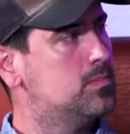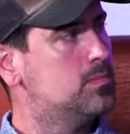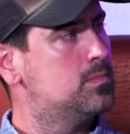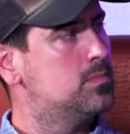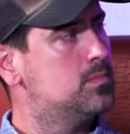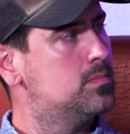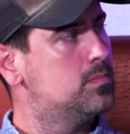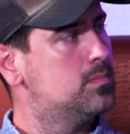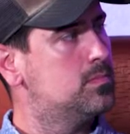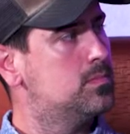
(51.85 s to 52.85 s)

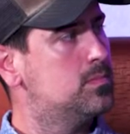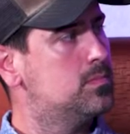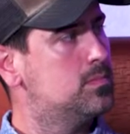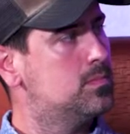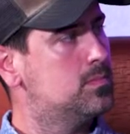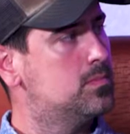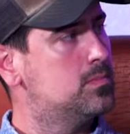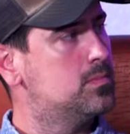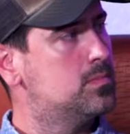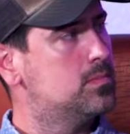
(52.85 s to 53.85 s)

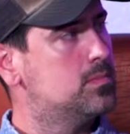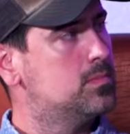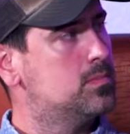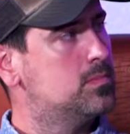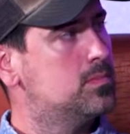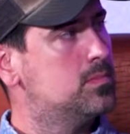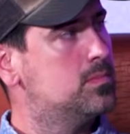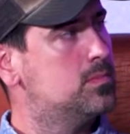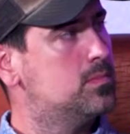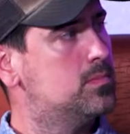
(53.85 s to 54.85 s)

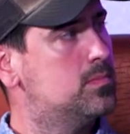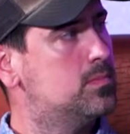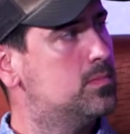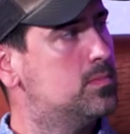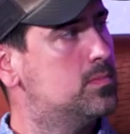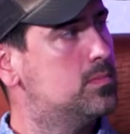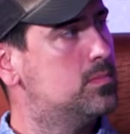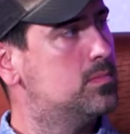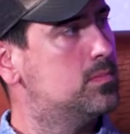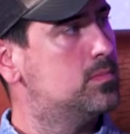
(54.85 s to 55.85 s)

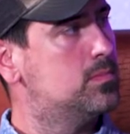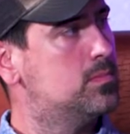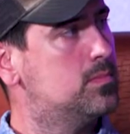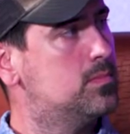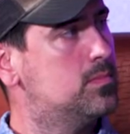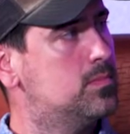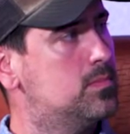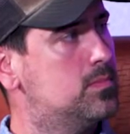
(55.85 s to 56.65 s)
No words are spoken by the person on screen.